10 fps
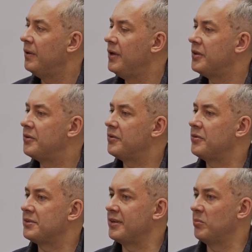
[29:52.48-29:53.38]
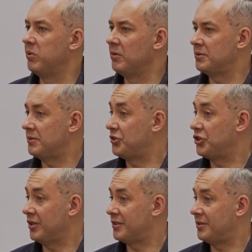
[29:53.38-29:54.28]
It resembles
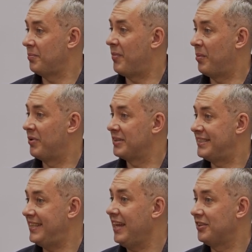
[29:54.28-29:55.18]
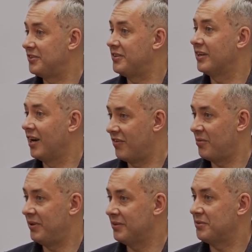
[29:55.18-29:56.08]
just member states, the
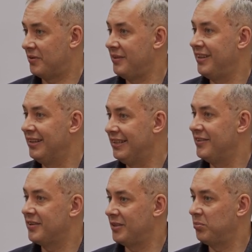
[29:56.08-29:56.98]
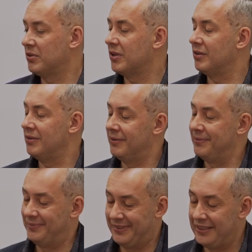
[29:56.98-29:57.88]
governments, right, the leaders, the political
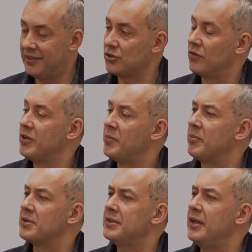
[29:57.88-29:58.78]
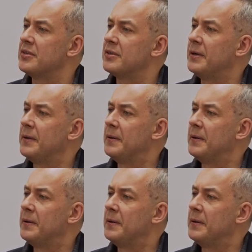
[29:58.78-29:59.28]
leaders of the member states.